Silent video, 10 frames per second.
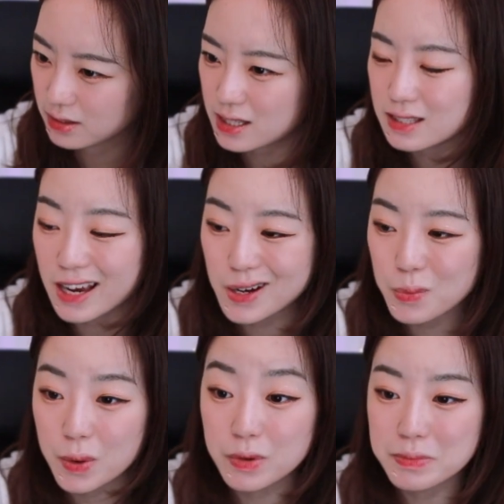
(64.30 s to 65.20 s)
That's kind of
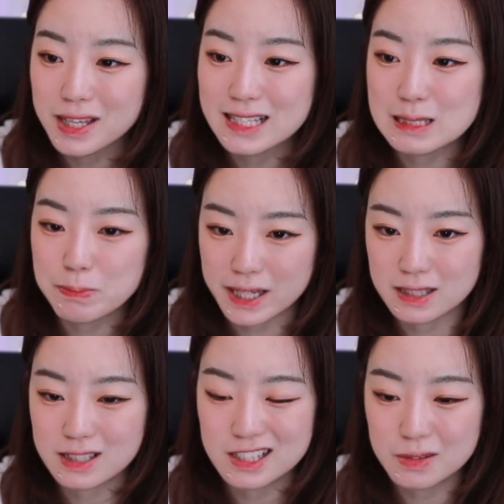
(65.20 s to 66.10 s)
what we'll be
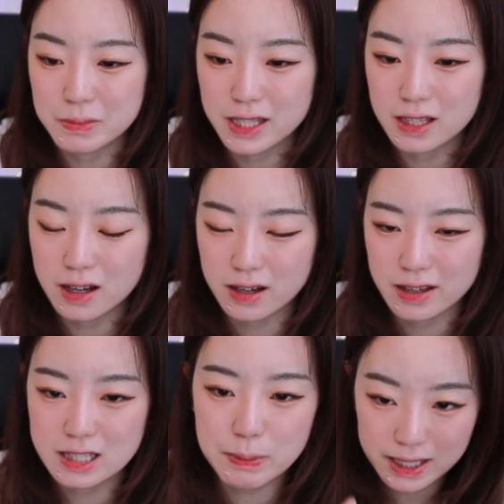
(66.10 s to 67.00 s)
expecting to be uh,
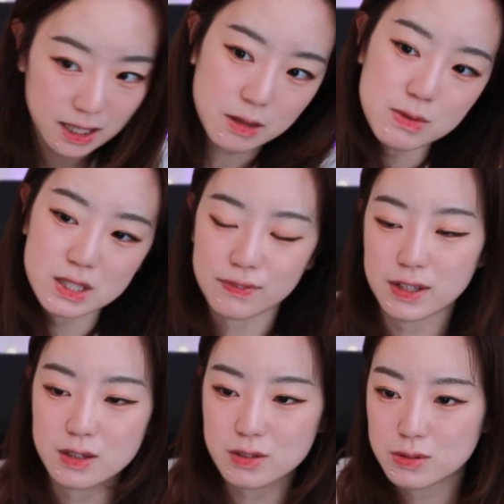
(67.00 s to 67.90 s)
expecting in the music
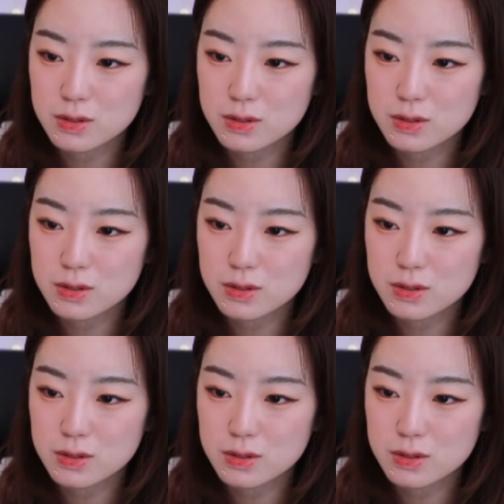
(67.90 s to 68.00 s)
video.